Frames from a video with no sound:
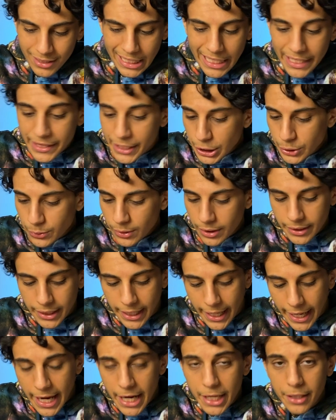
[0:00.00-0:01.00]
this one on the
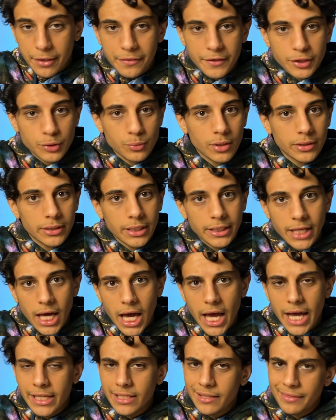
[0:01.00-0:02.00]
8th, this one on the
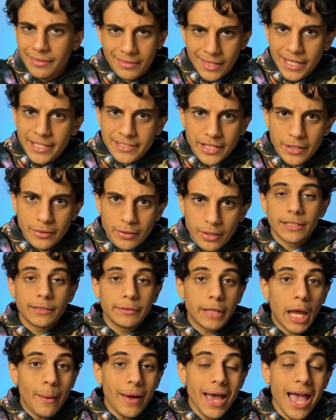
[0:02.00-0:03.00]
9th, etc.
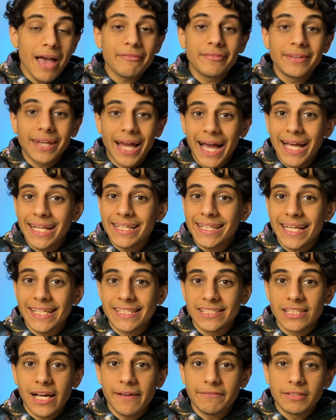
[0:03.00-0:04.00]
Now I have 9
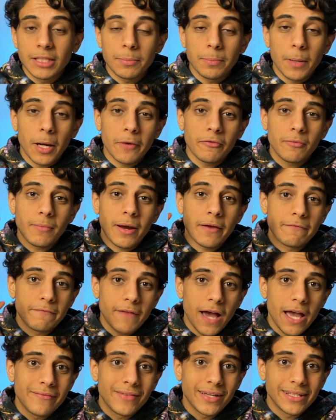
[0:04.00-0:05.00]
days left to prepare for my
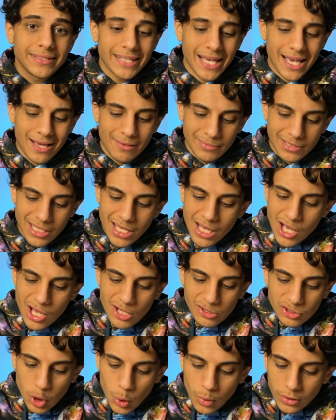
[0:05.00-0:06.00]
5 exams.
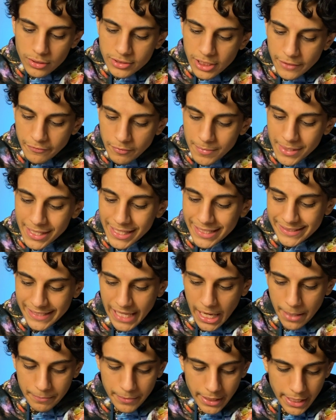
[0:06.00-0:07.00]
So I'll start from the
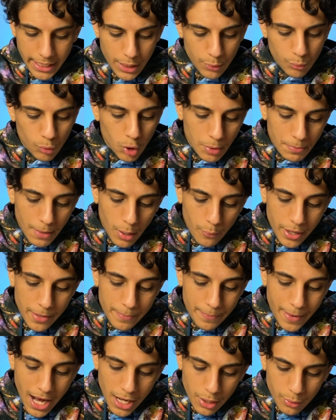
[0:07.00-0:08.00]
exam day and work my way
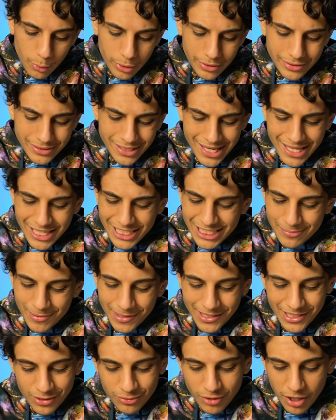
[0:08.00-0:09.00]
backwards,
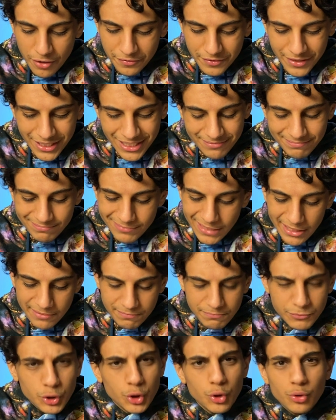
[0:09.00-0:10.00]
spending roughly
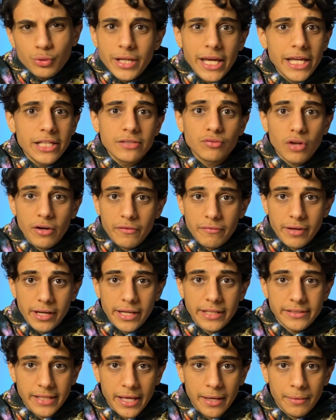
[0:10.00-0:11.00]
like 2 days for every
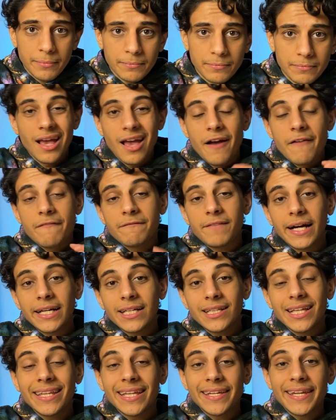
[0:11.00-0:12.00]
exam.
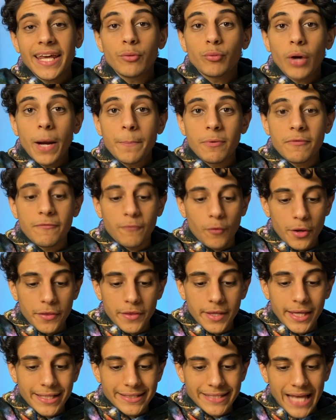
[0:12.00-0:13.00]
Finally, the day right before
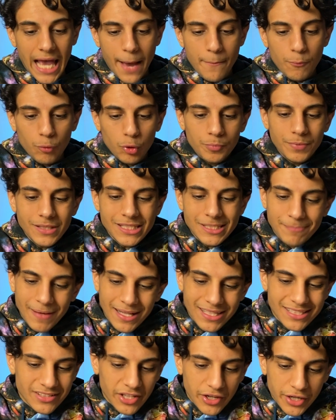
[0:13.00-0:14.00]
the exam will be
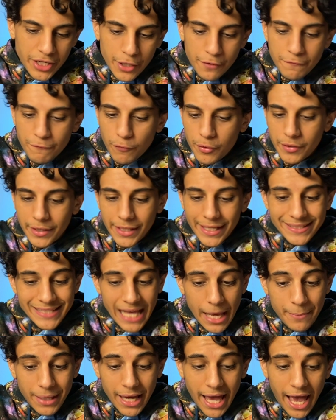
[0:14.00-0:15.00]
spent studying for the
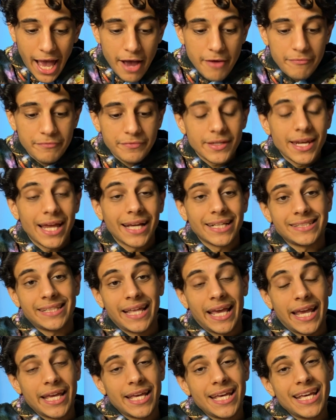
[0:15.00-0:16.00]
exam I have the next
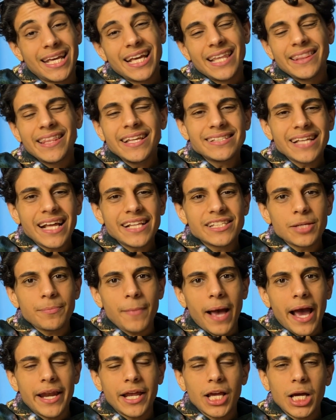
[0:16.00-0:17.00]
day. This ends up
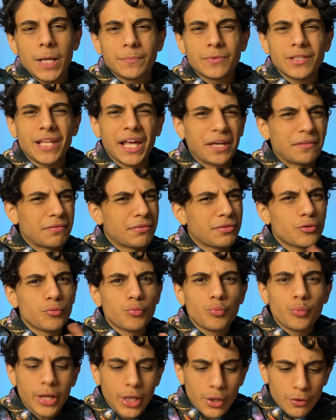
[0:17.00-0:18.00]
adding up to like
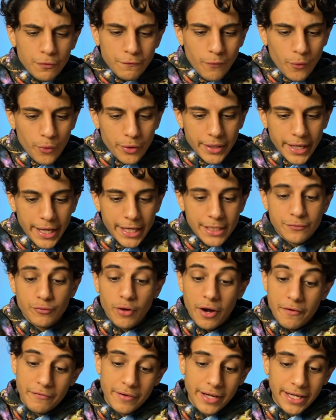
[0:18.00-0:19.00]
3 or 4 days for
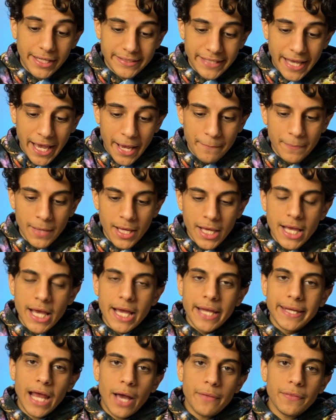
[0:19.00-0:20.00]
every exam.
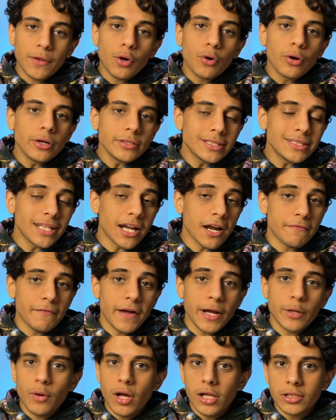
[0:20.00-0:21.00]
Now the courses that I
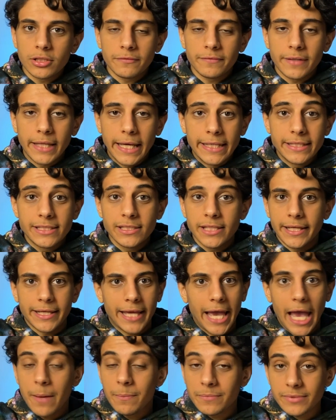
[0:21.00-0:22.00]
find relatively easy,
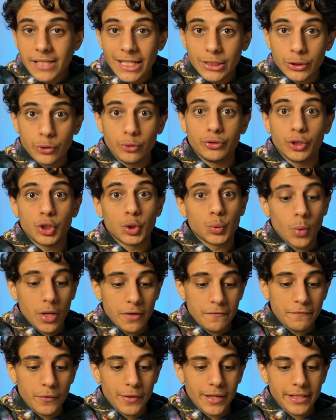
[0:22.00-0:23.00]
like MSCI
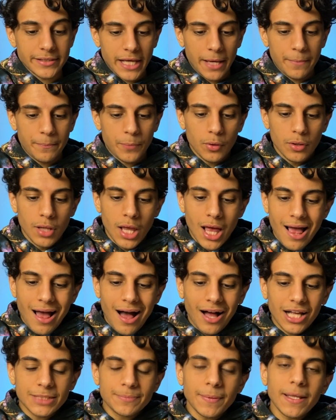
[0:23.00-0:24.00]
261 for example,
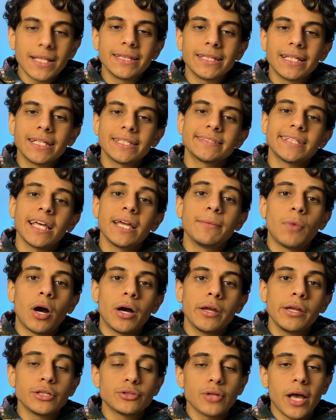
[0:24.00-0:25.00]
I'll spend less time
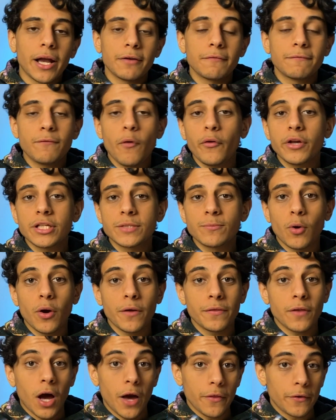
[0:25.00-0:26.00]
on it so I can focus more
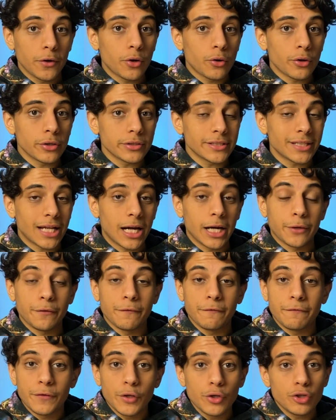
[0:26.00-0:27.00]
on the other courses that
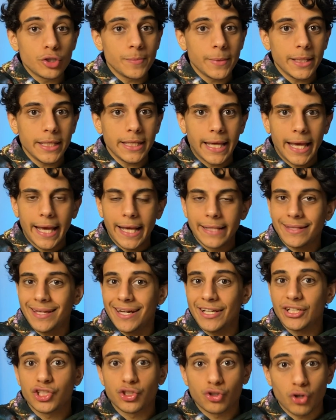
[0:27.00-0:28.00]
confuse me and that
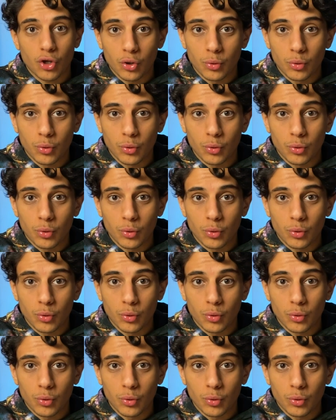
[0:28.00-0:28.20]
I struggle